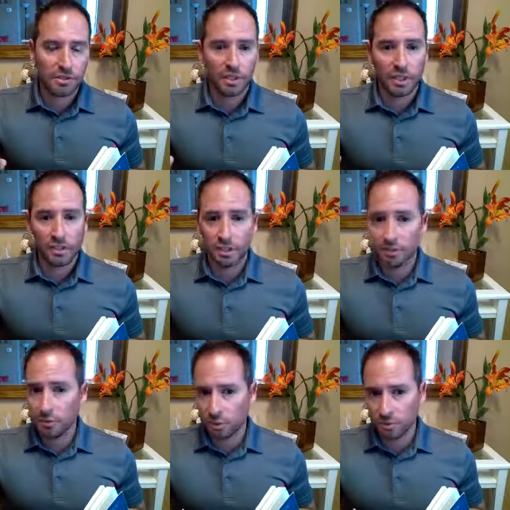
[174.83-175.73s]
and
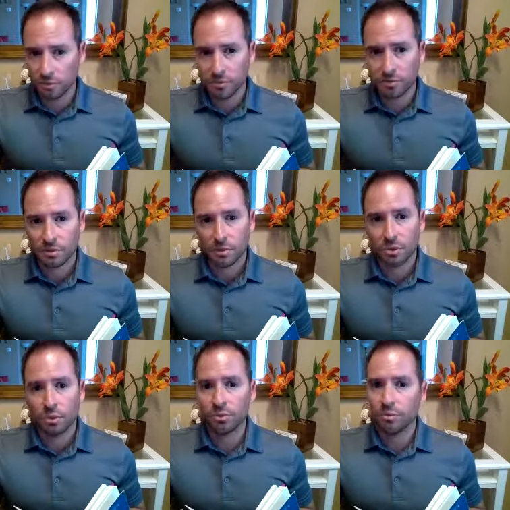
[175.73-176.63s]
unknowns
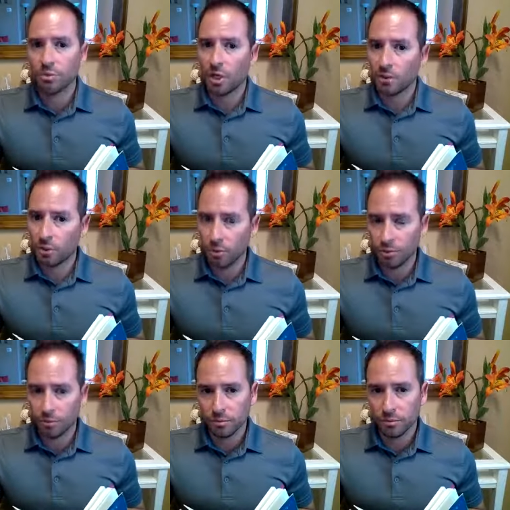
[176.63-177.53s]
who do not know
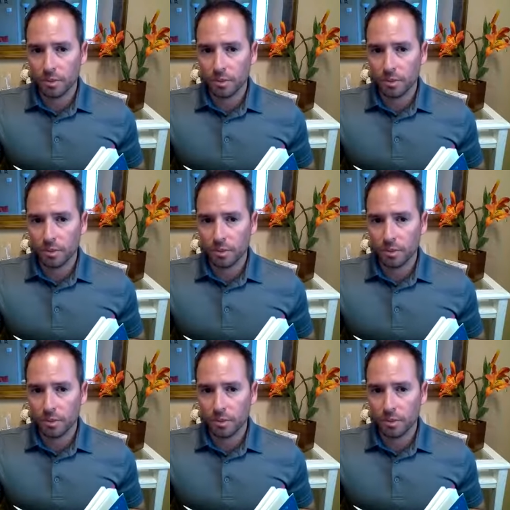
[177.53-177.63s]
you